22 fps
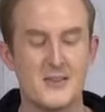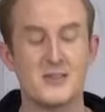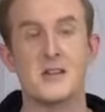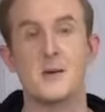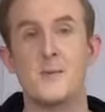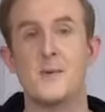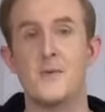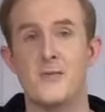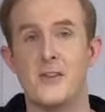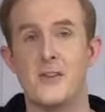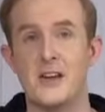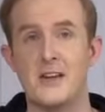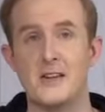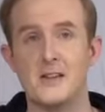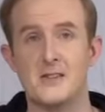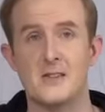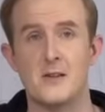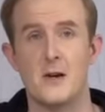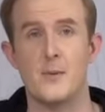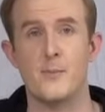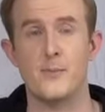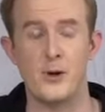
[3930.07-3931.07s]
some of
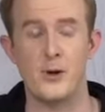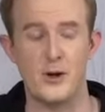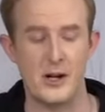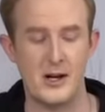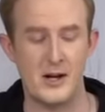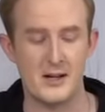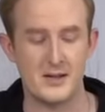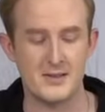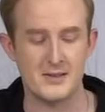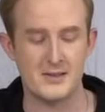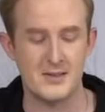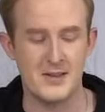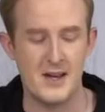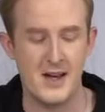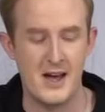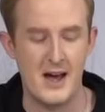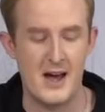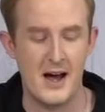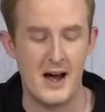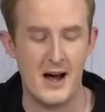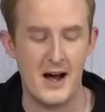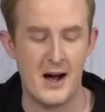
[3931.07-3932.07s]
these products
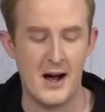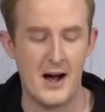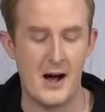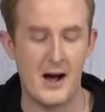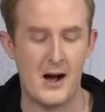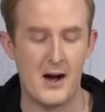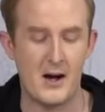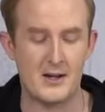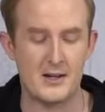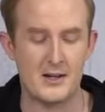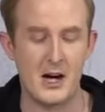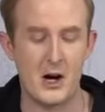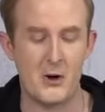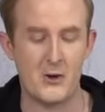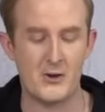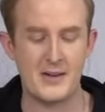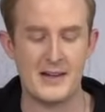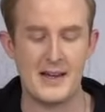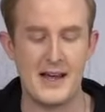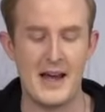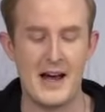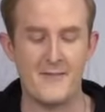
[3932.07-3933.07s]
uh,
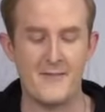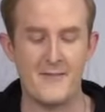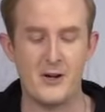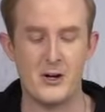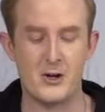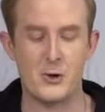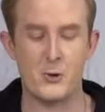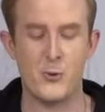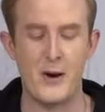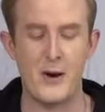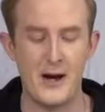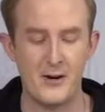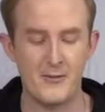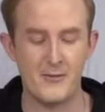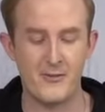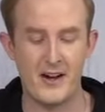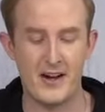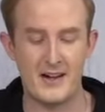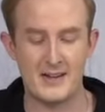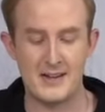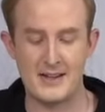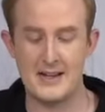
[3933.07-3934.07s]
currently have a
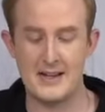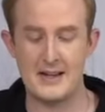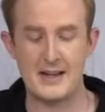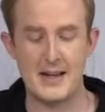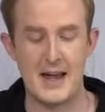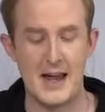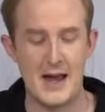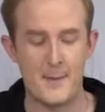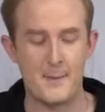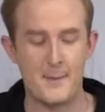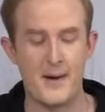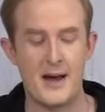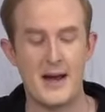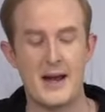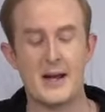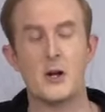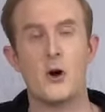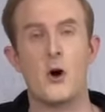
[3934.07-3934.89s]
crowdfunding campaign